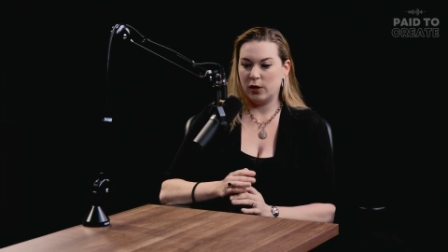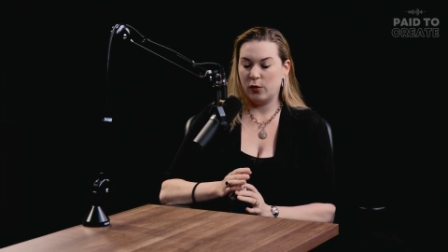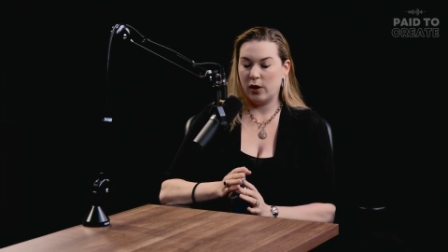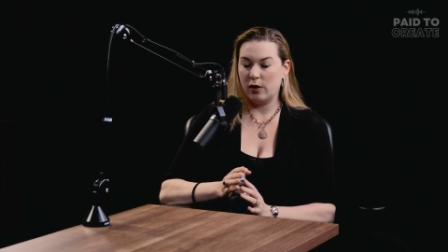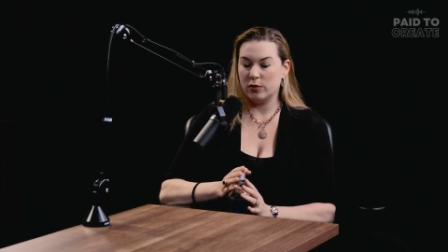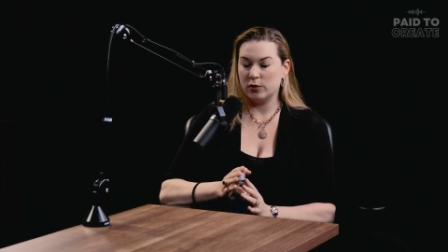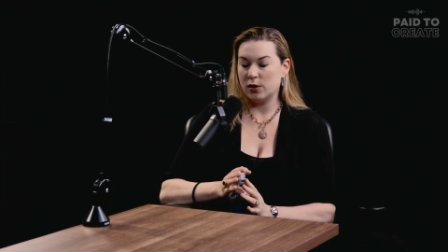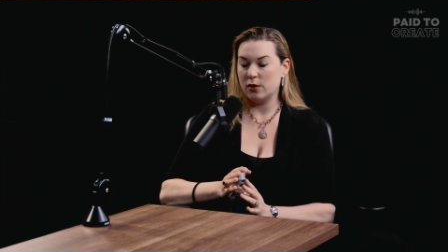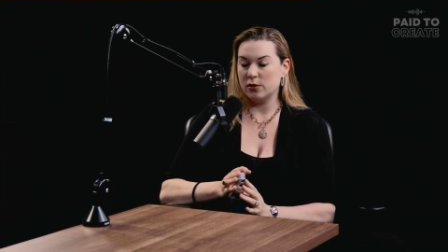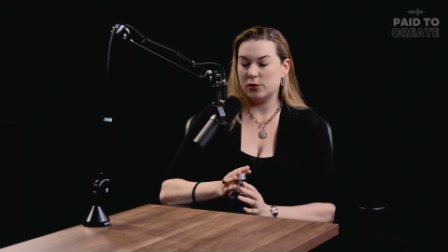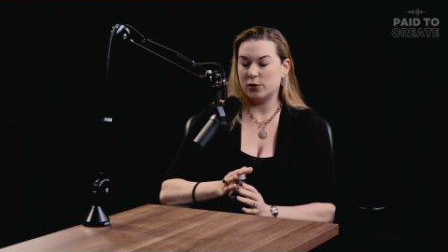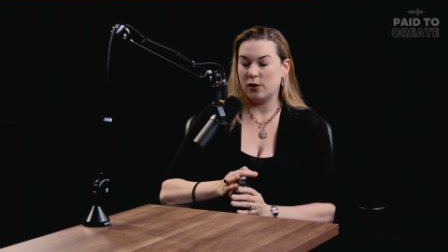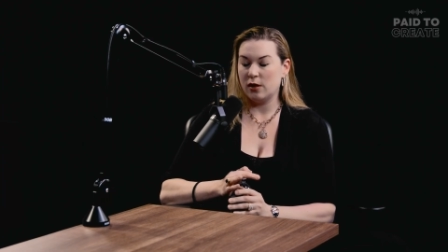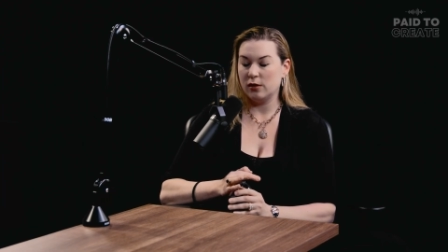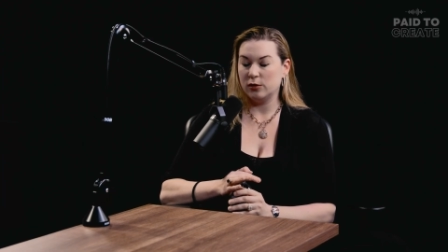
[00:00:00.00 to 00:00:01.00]
great results.
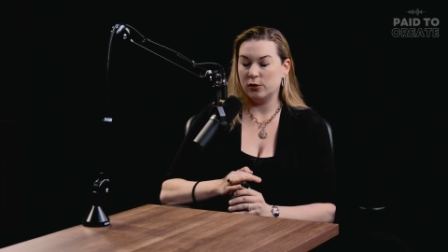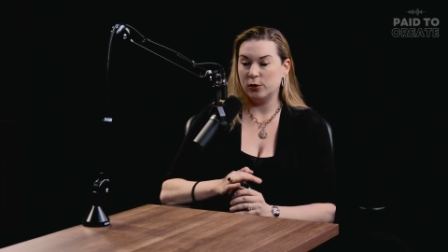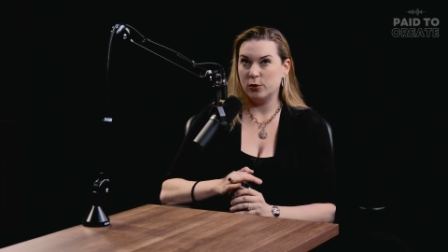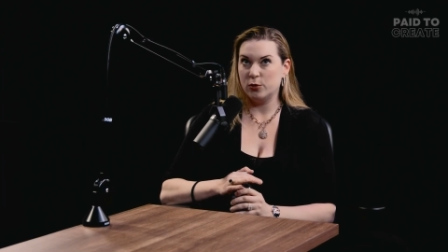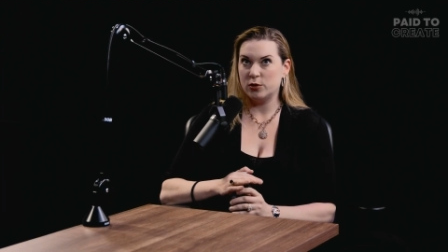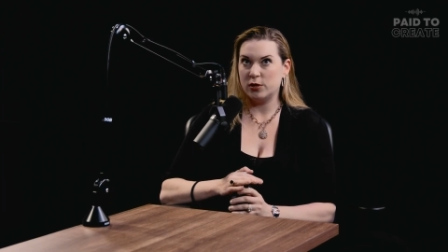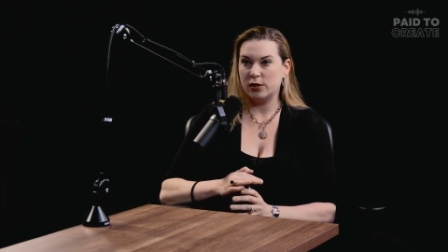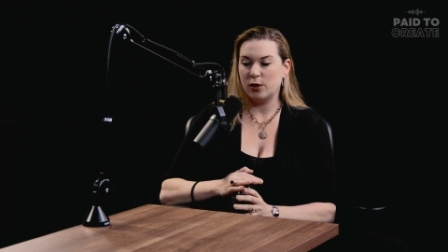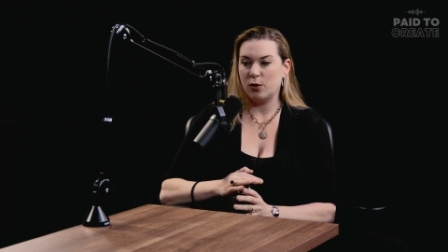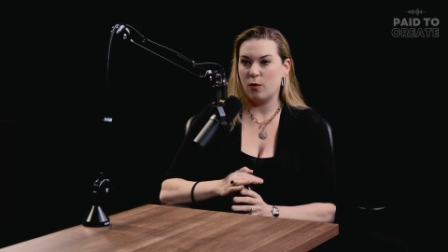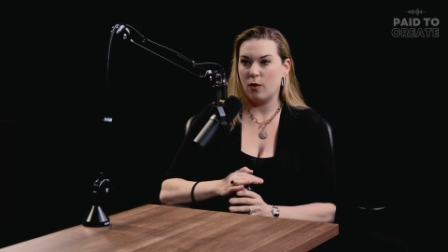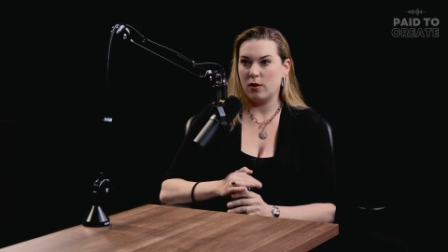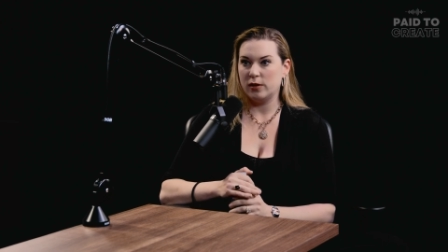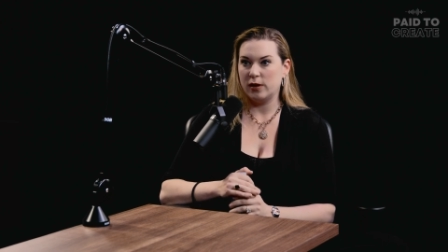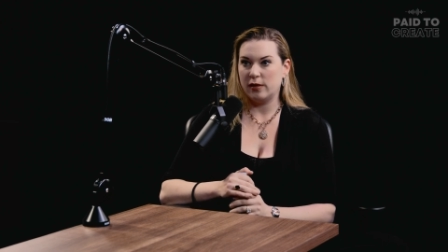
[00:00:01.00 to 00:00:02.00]
You're not losing the
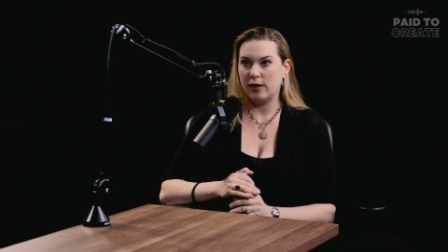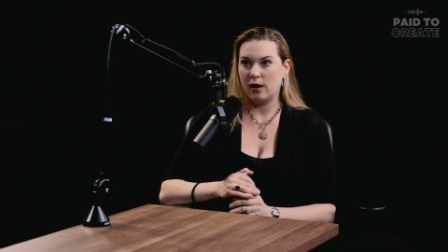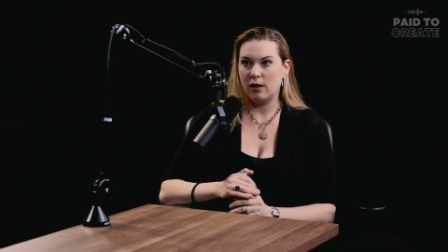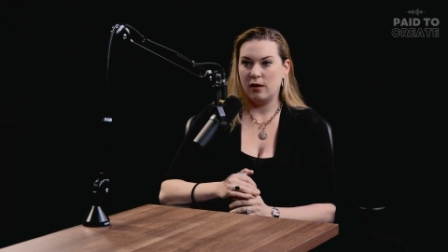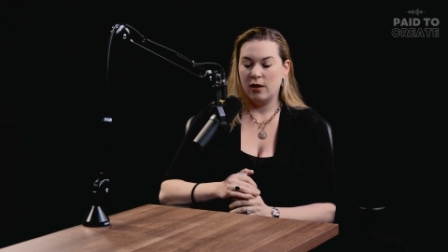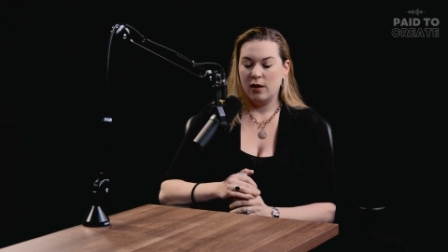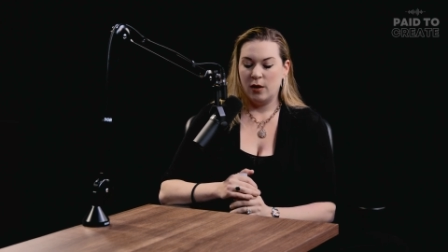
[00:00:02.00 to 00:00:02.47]
quality there.